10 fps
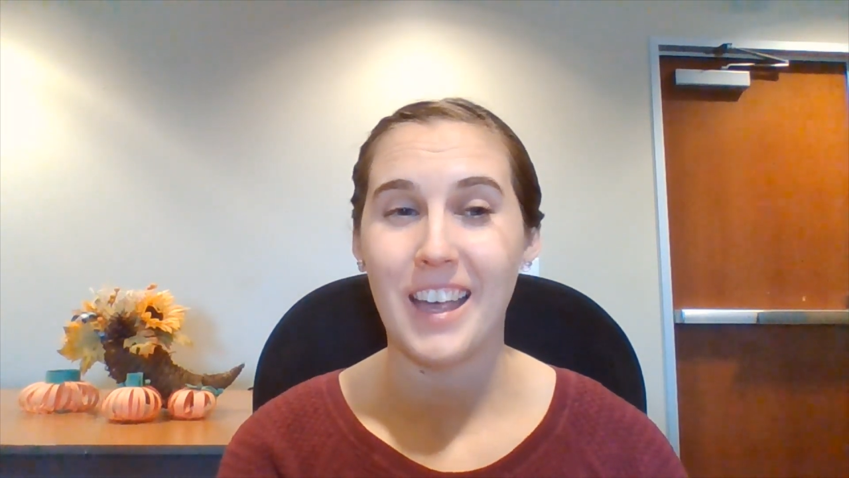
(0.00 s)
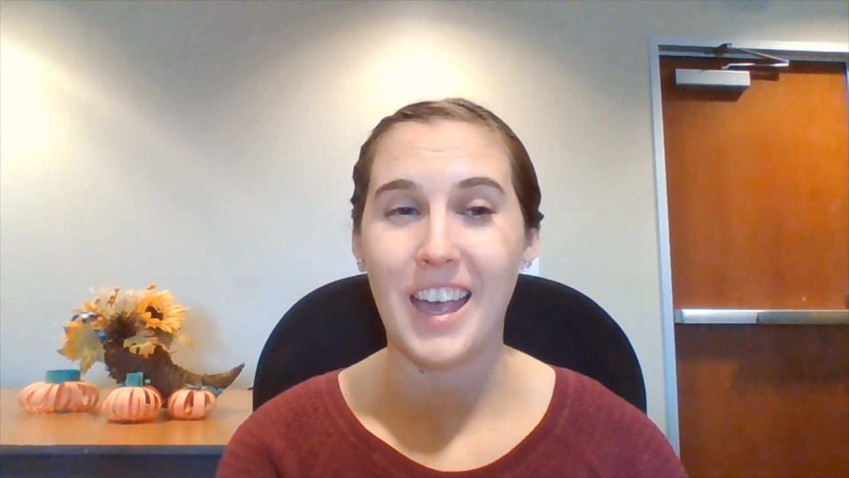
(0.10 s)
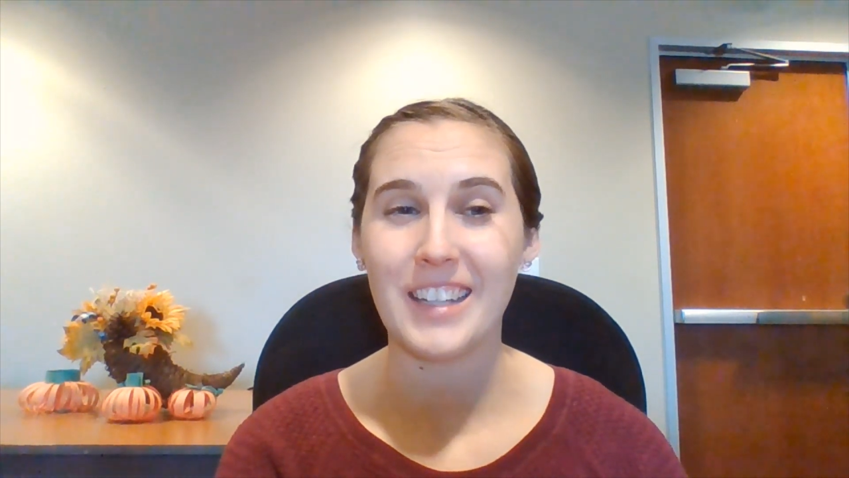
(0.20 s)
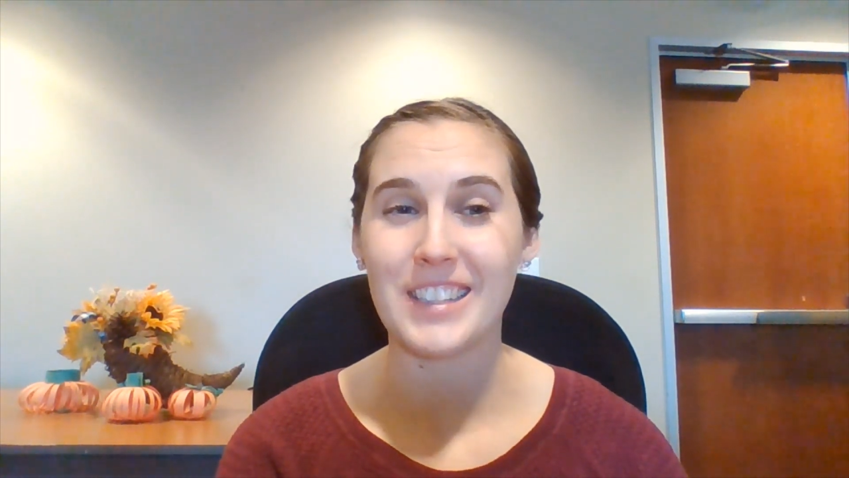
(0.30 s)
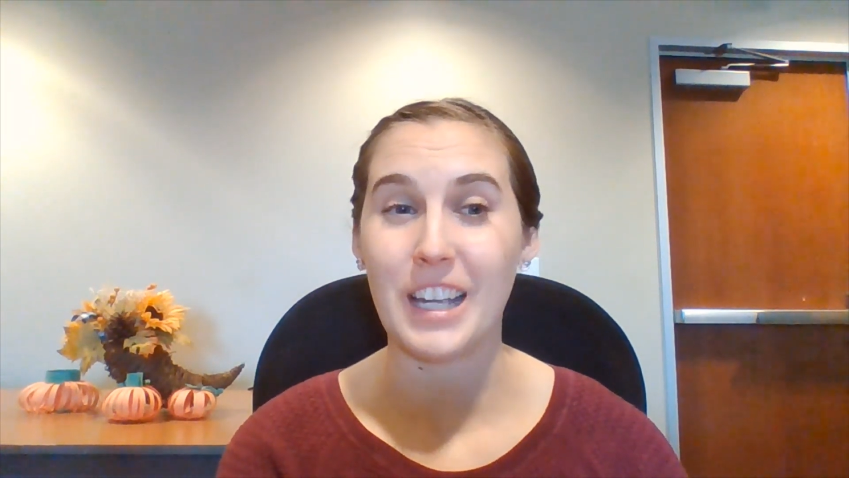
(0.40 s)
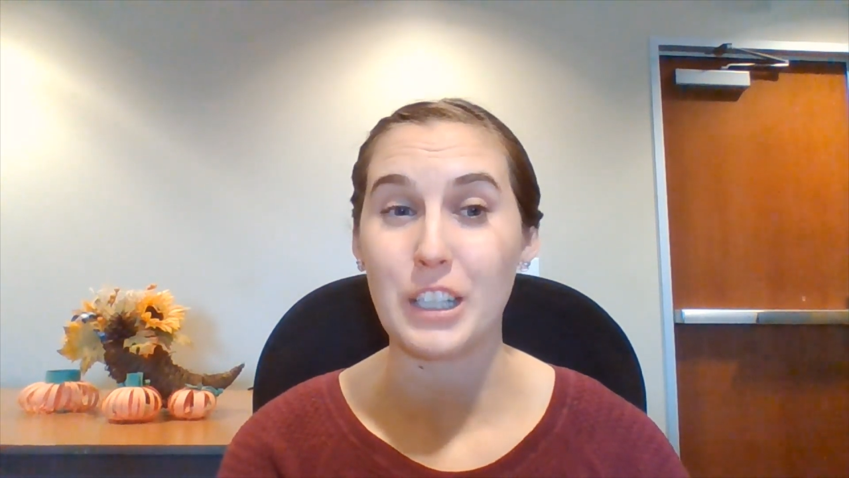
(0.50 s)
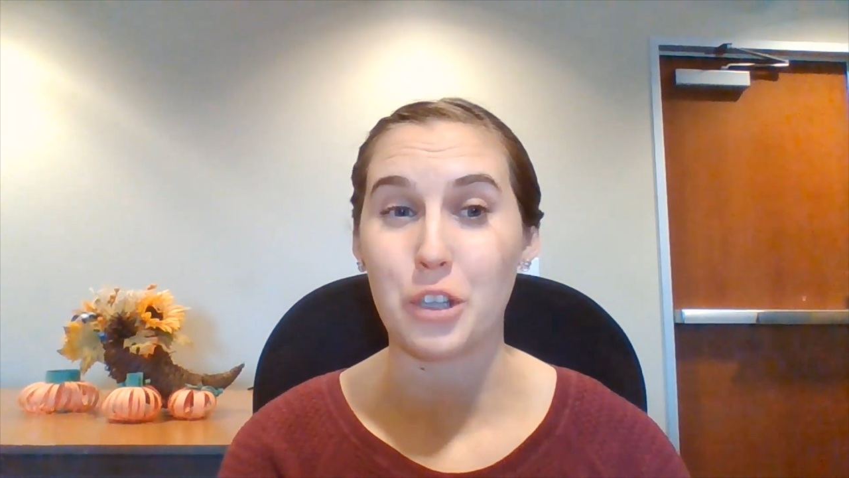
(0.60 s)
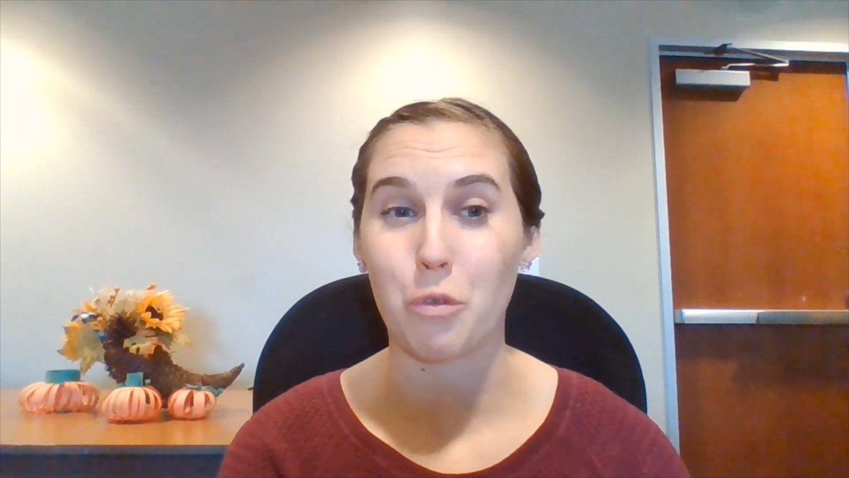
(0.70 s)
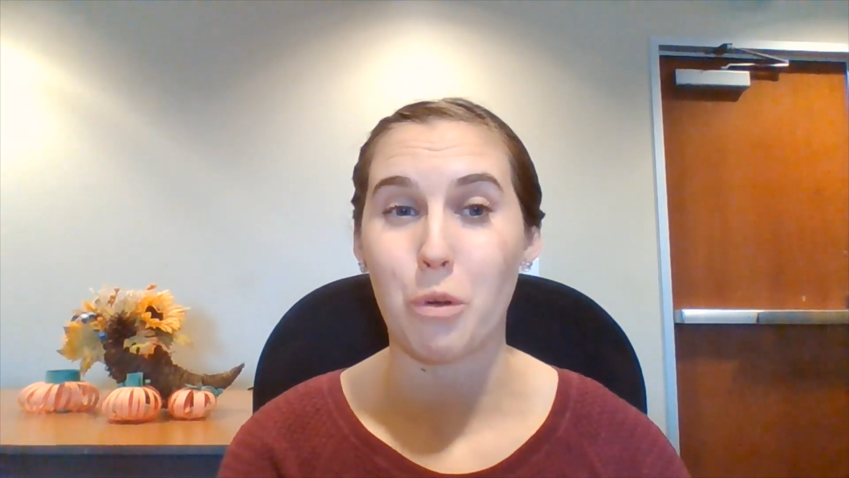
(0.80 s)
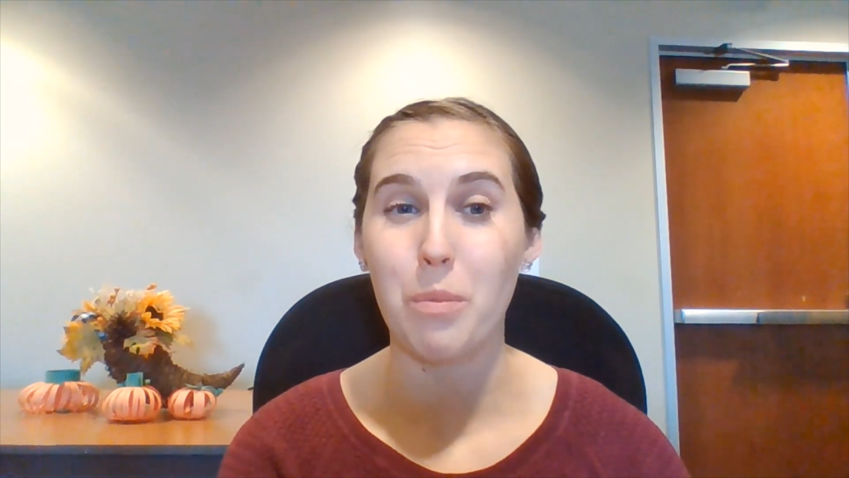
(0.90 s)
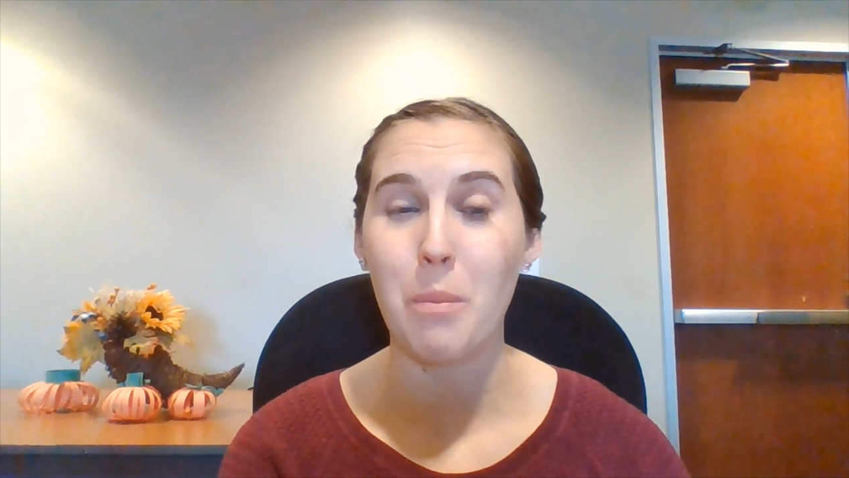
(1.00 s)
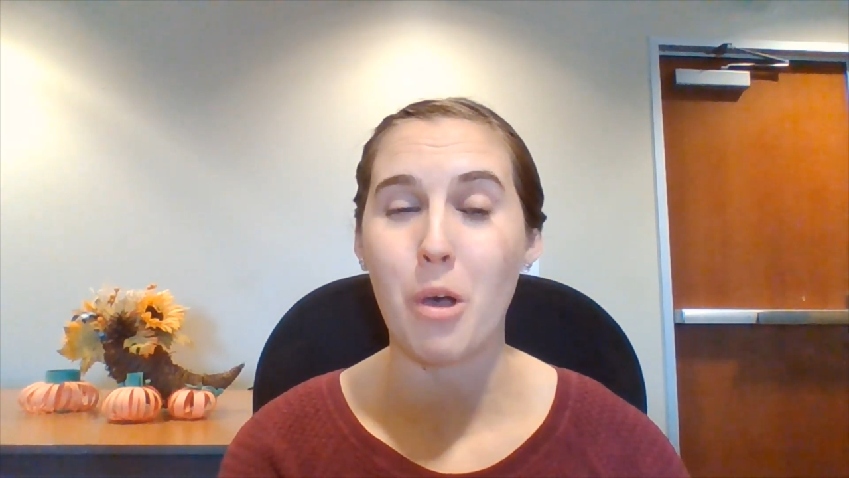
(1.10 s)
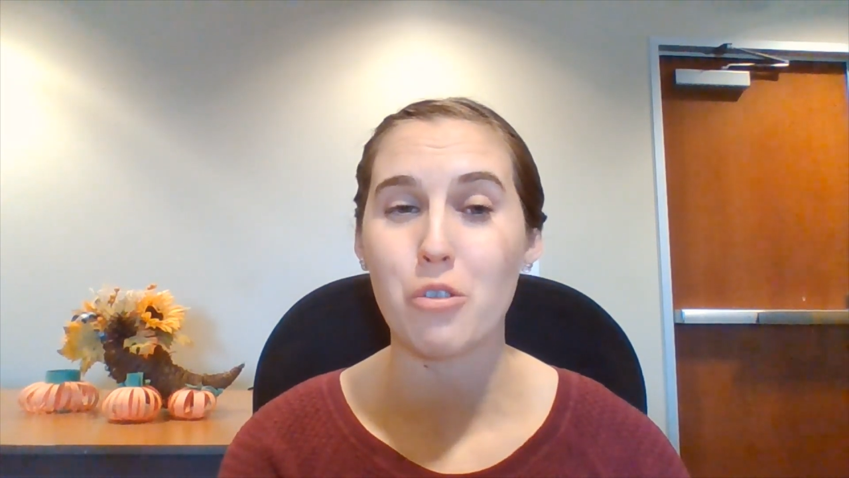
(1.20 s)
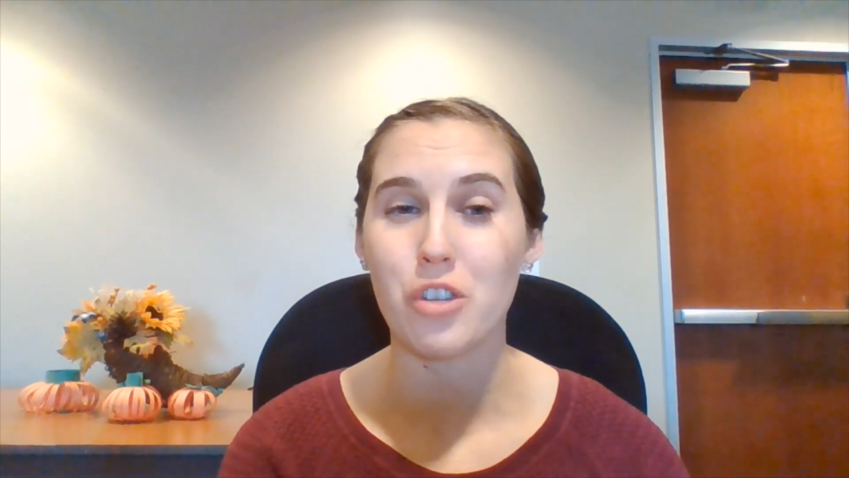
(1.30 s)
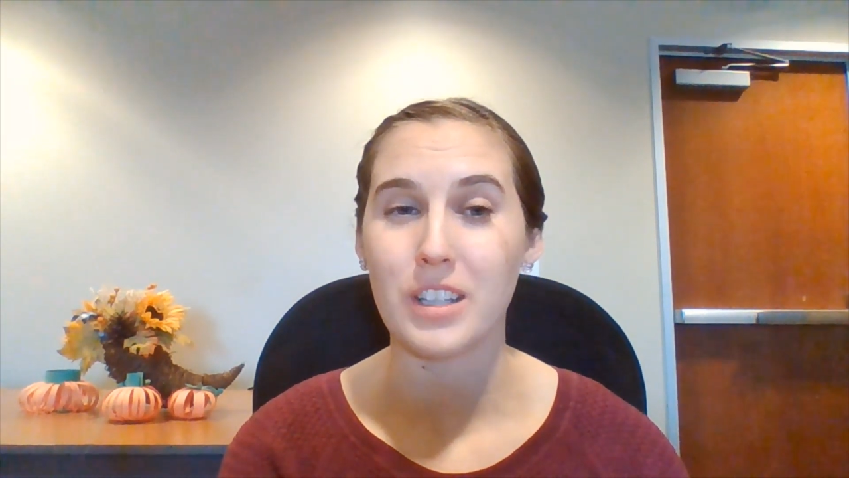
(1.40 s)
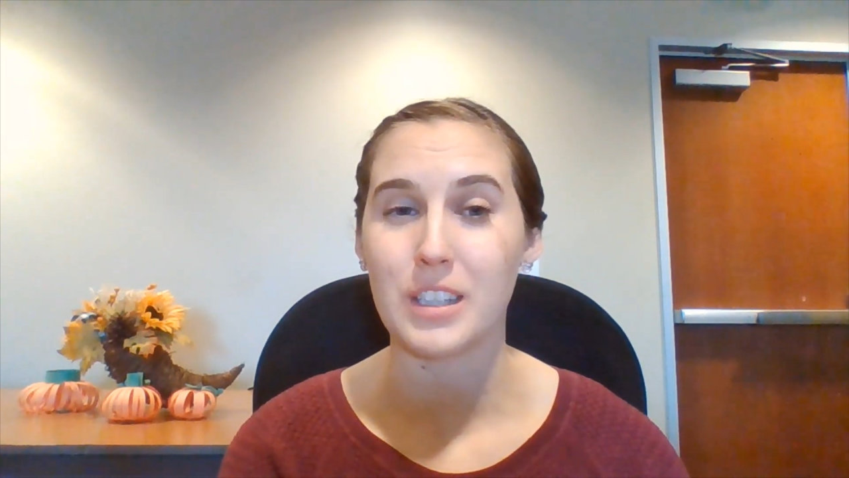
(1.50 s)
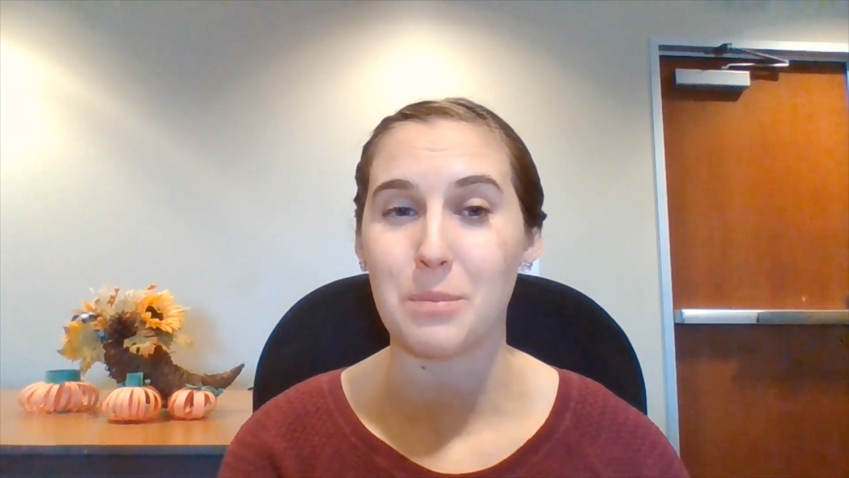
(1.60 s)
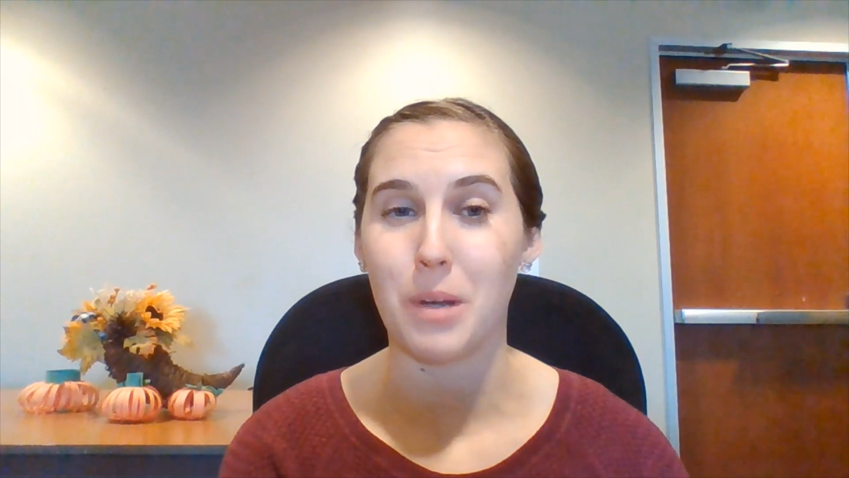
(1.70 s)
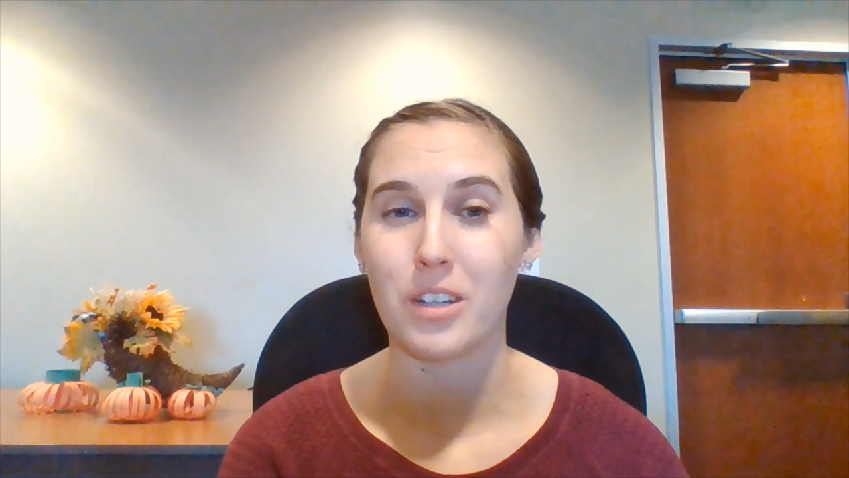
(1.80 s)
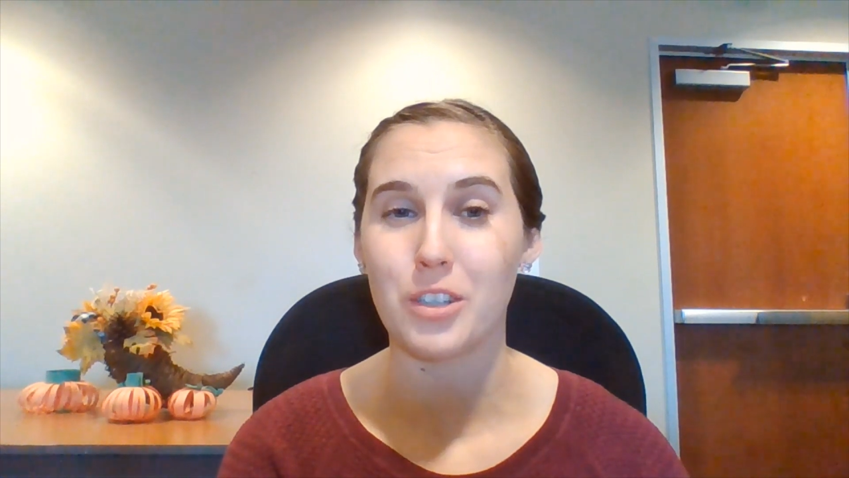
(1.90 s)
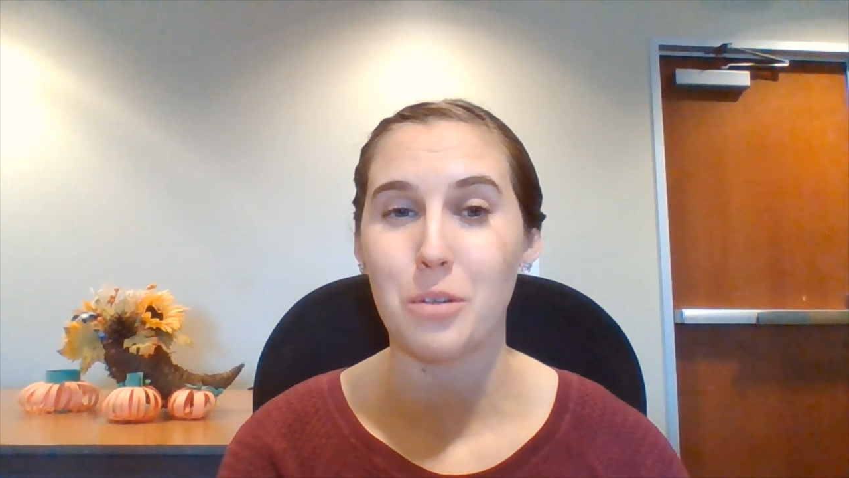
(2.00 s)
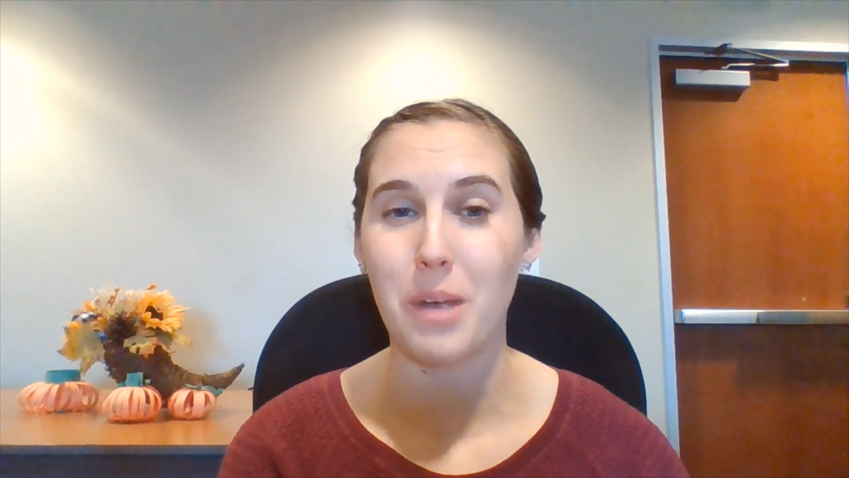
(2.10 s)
It says, through a promotion sponsored